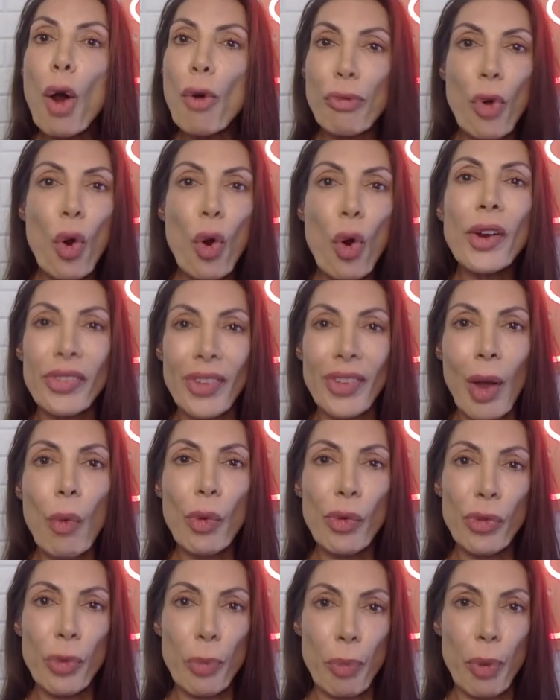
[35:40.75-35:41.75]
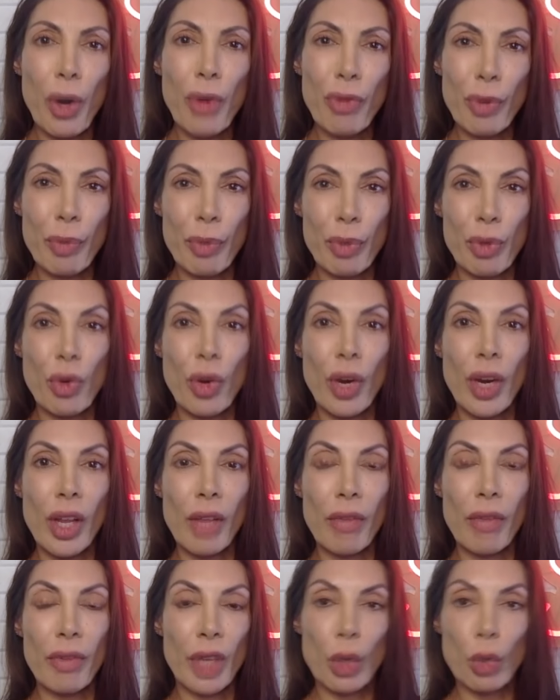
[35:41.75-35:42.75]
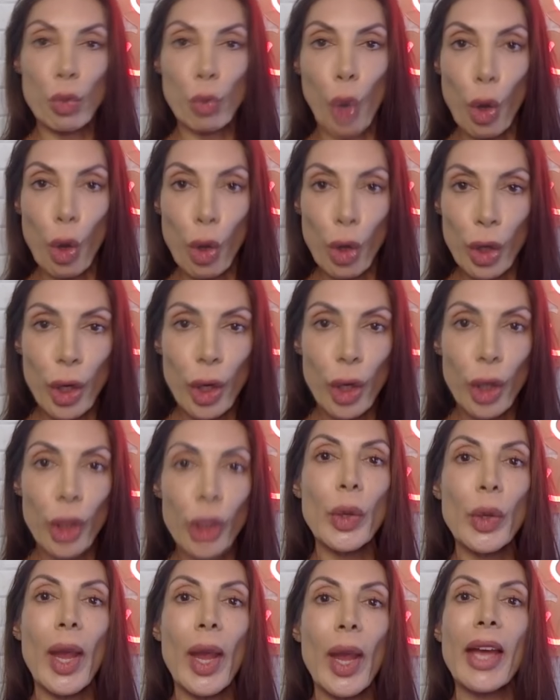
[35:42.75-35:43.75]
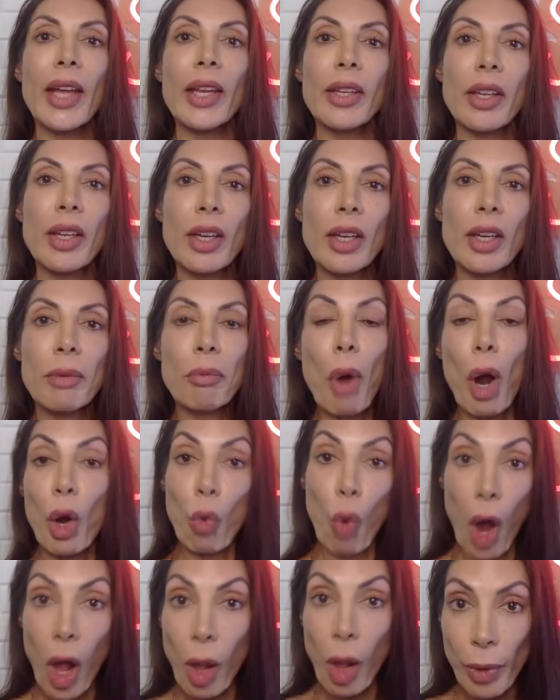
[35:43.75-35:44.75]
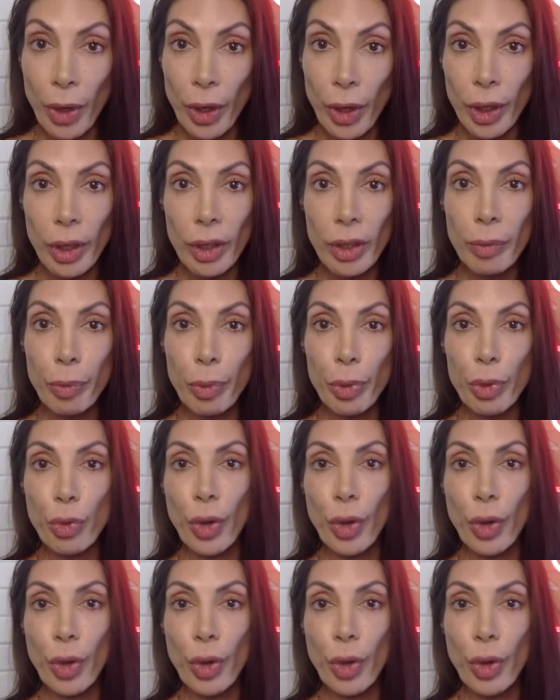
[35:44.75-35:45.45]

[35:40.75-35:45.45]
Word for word: Oh, of course, that was the perfect portrayal of it. You had Roller Girl, you had Mark Wahlberg